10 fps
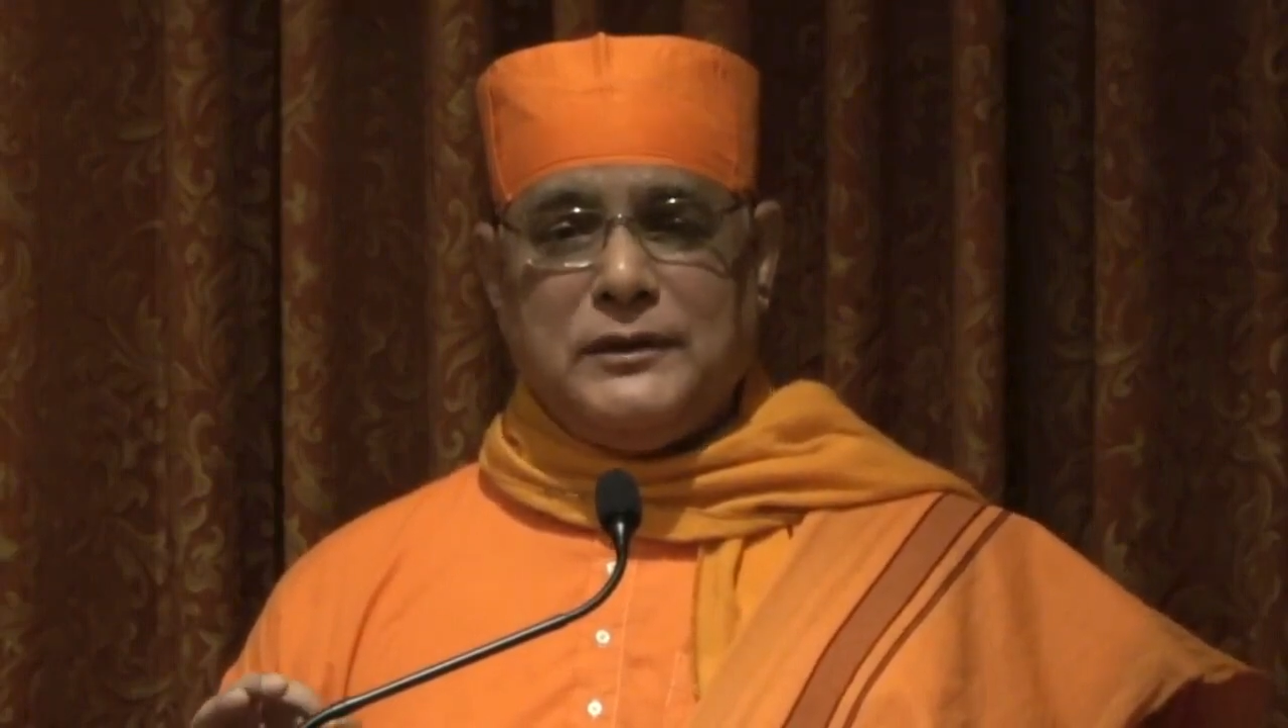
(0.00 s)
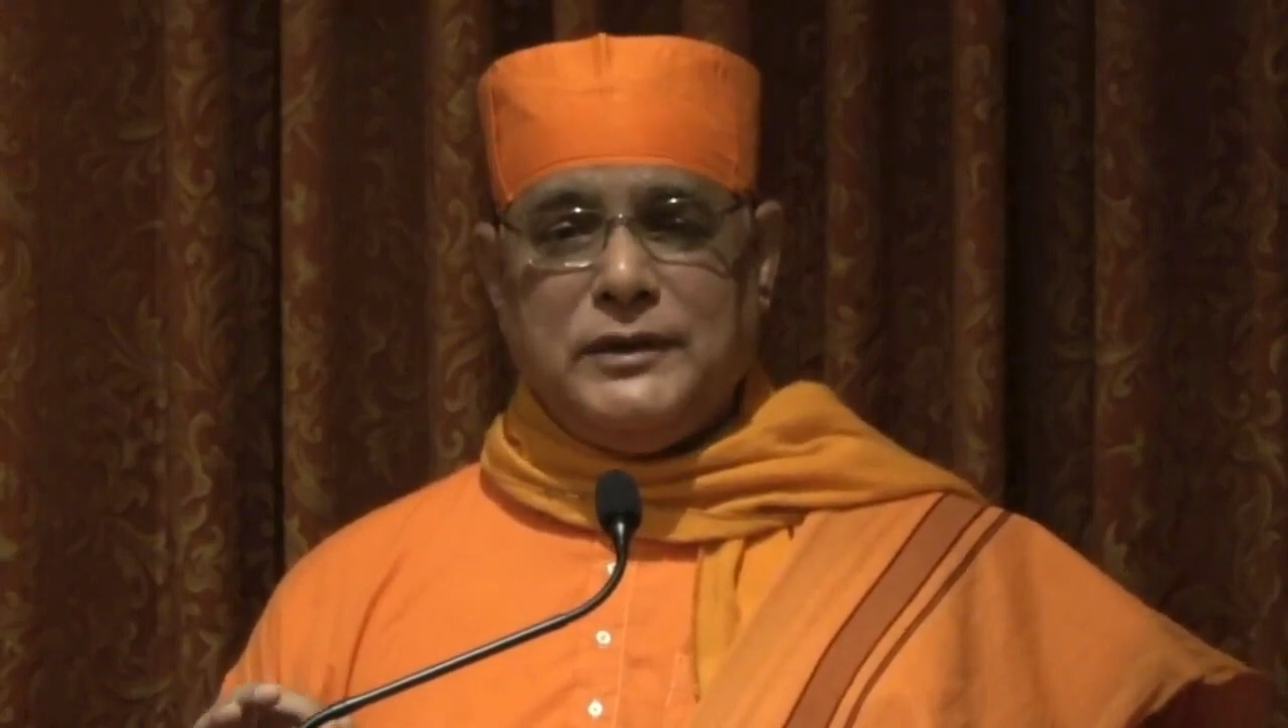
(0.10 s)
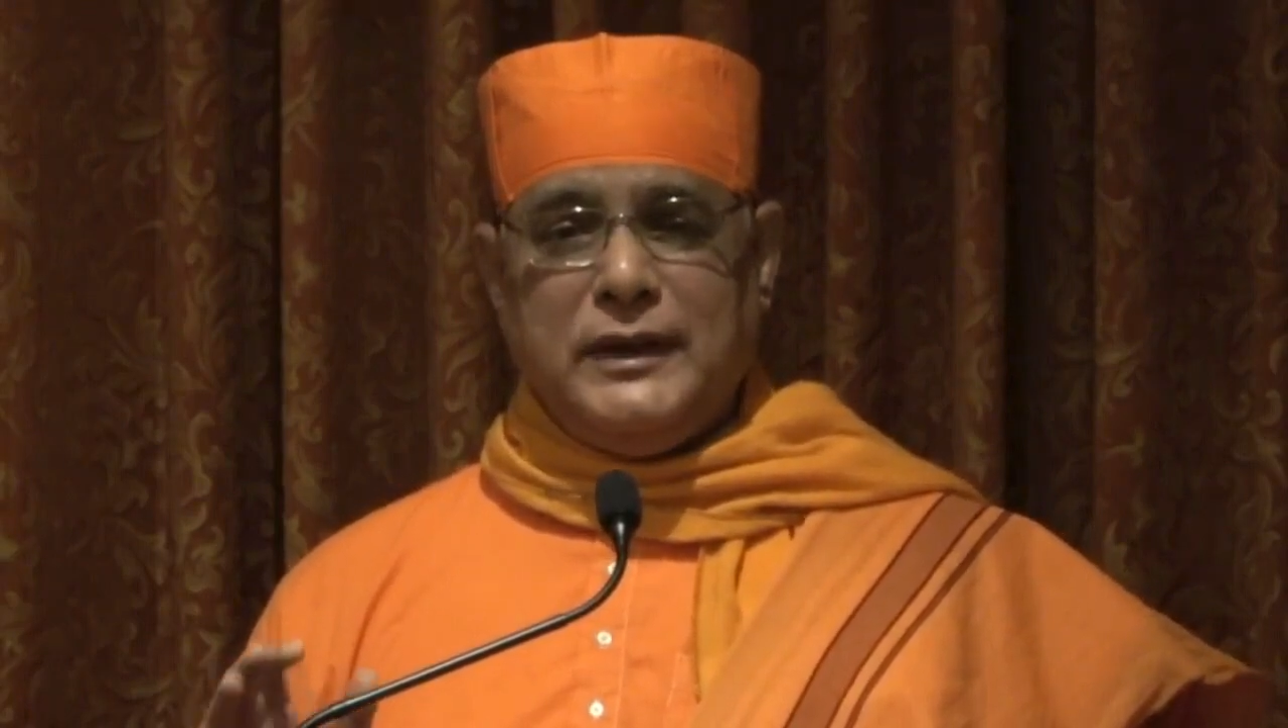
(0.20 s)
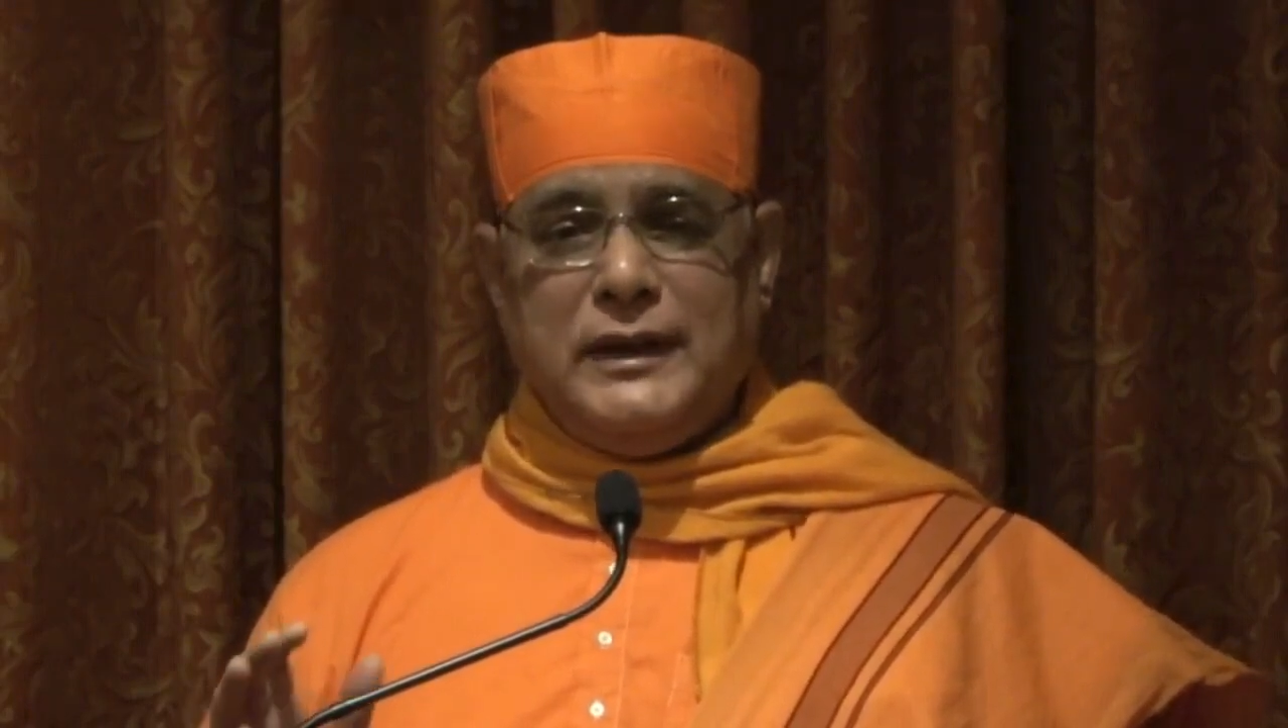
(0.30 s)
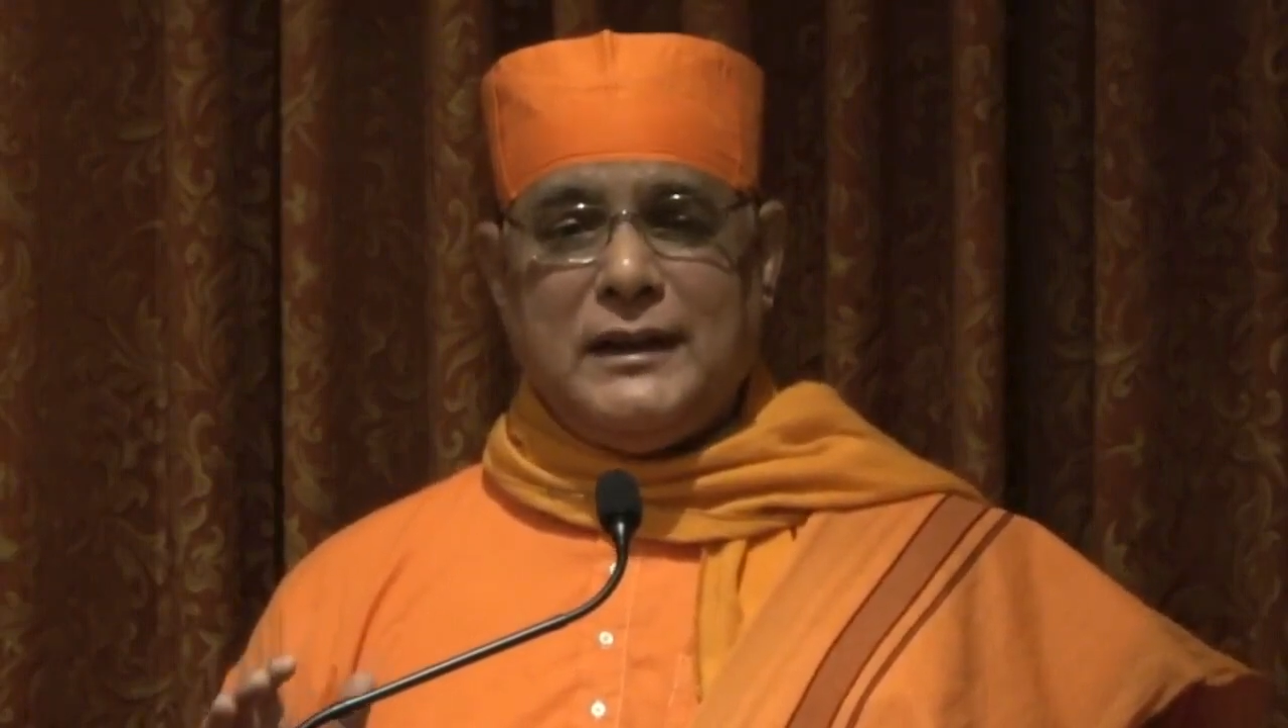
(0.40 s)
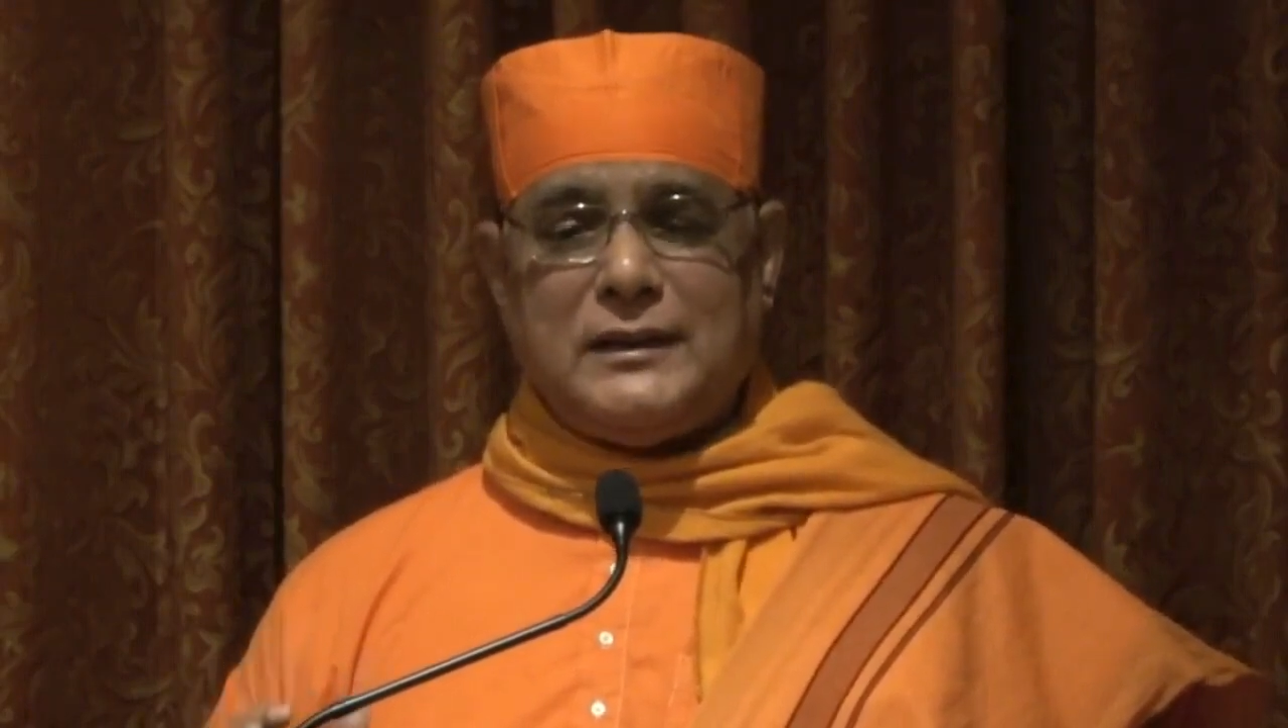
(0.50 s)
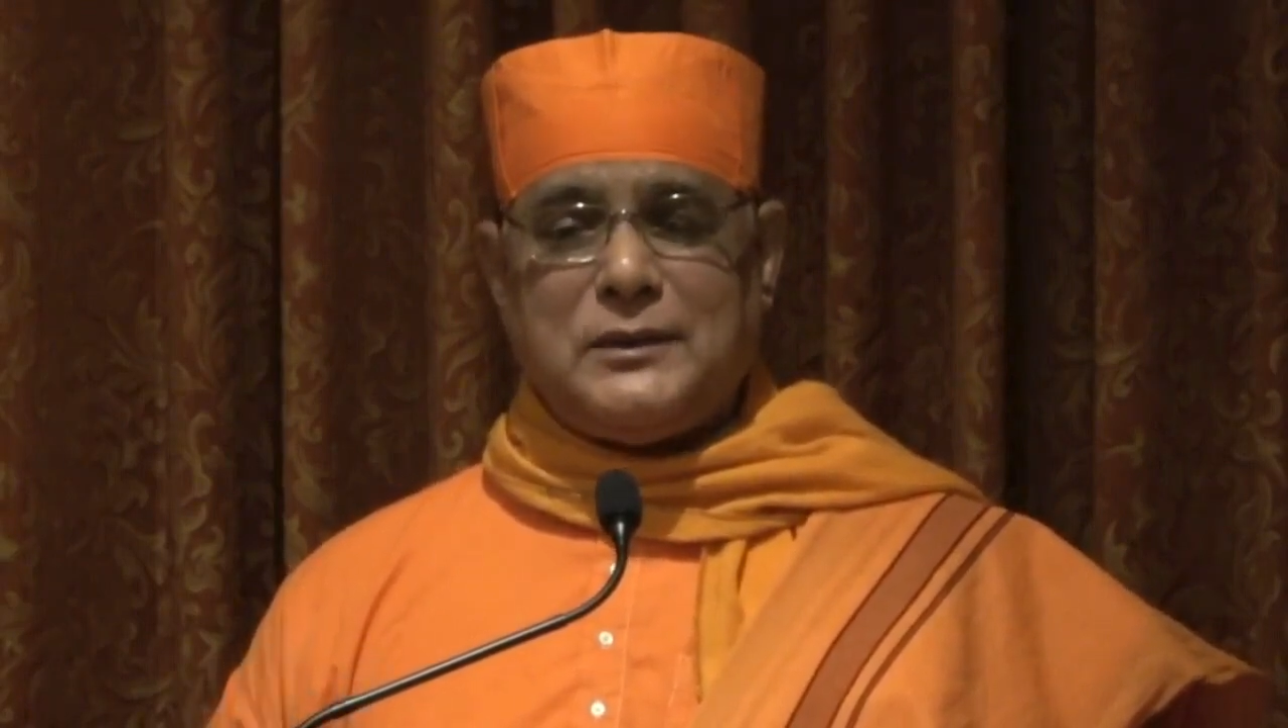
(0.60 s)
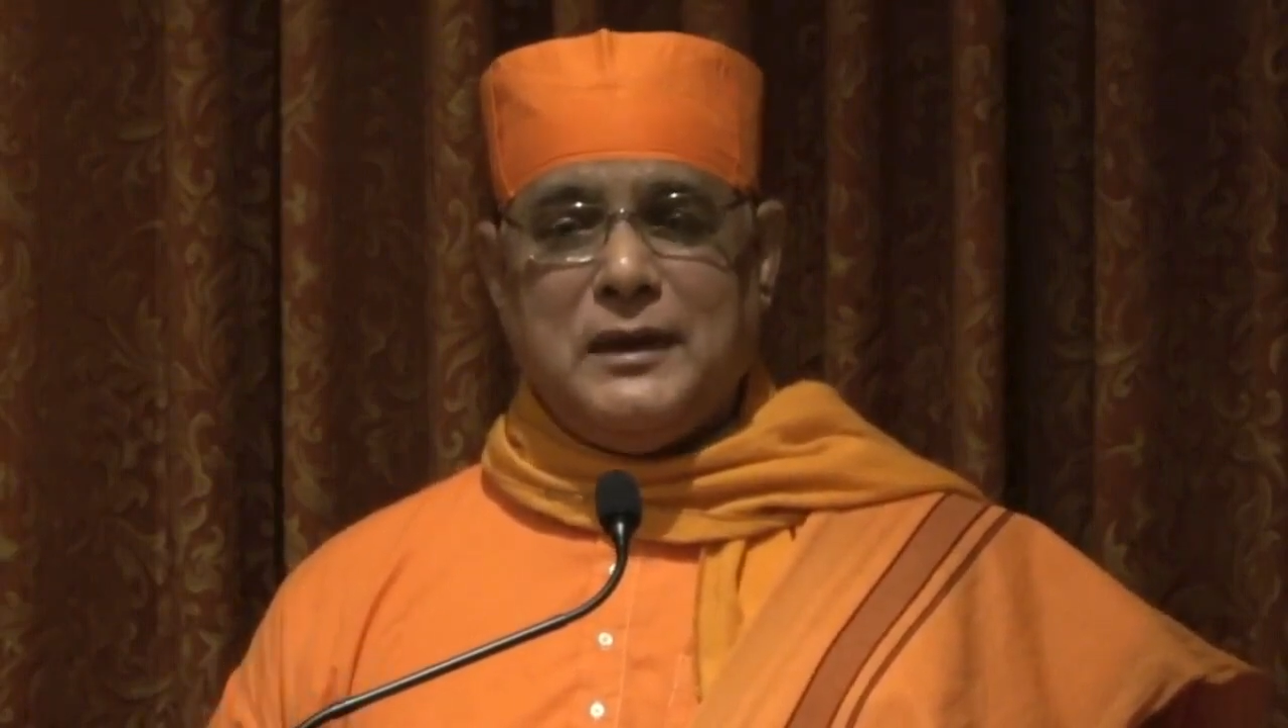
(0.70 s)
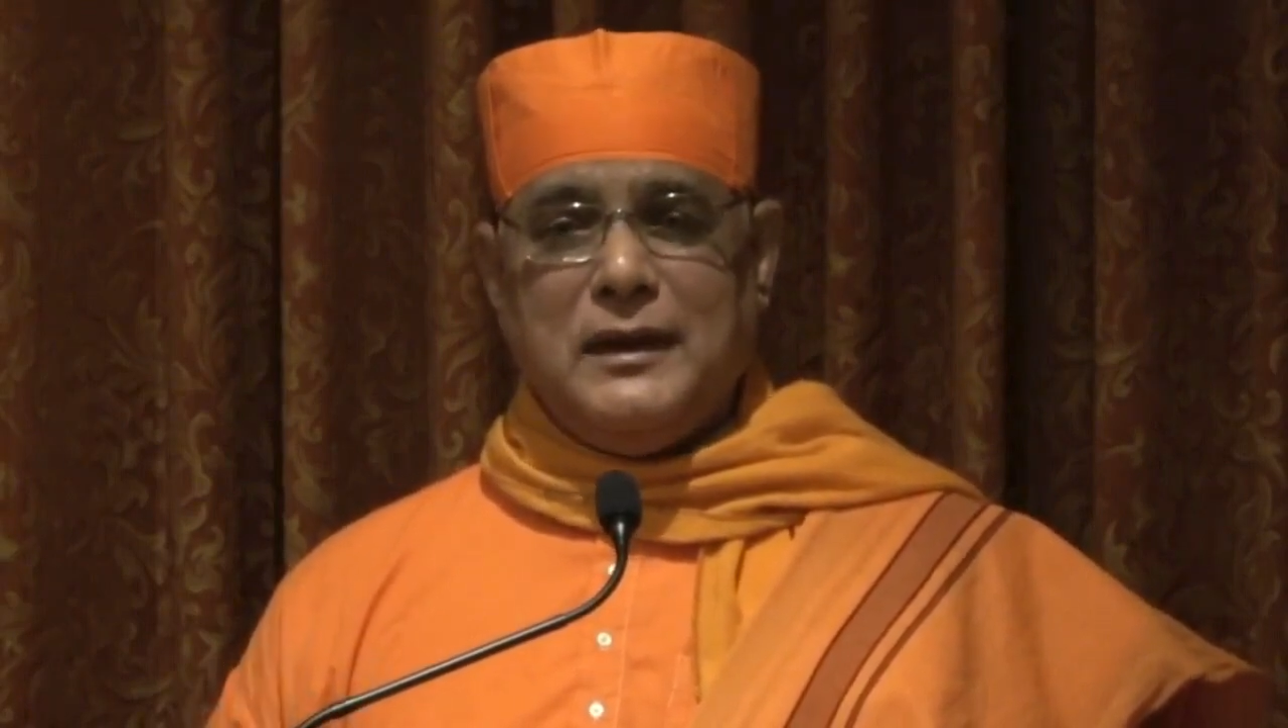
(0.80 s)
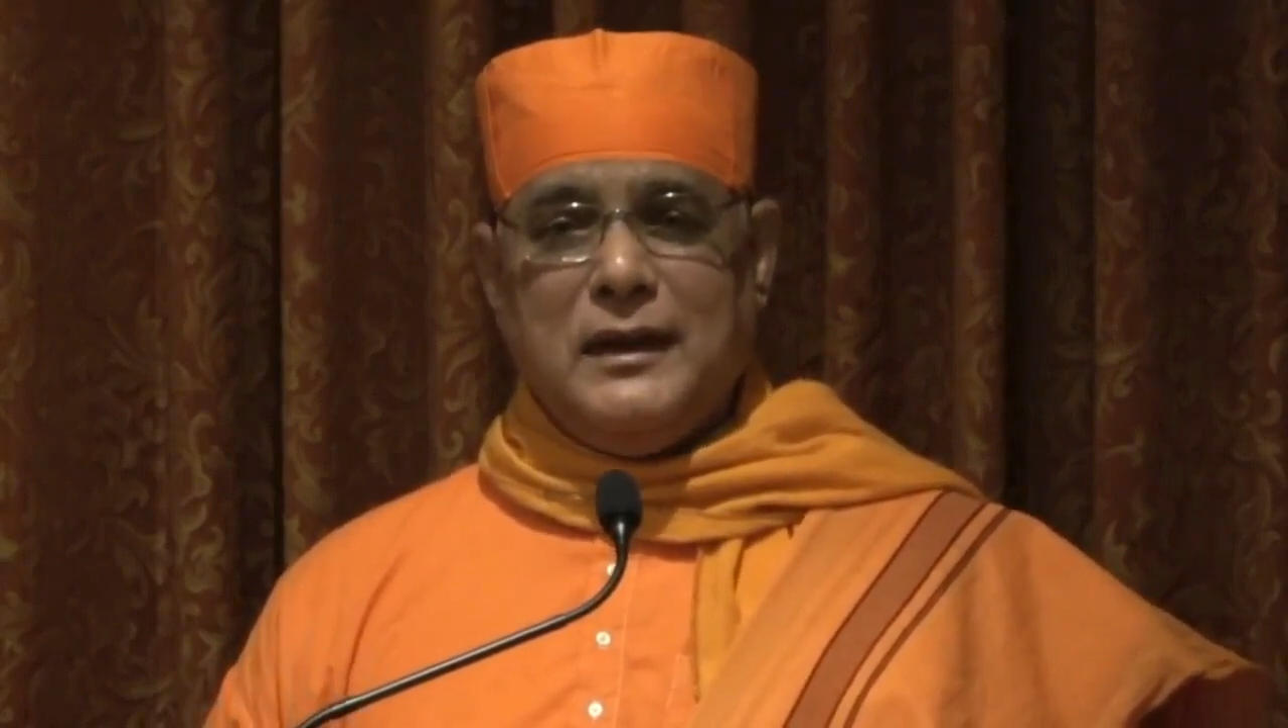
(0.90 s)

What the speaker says: genius,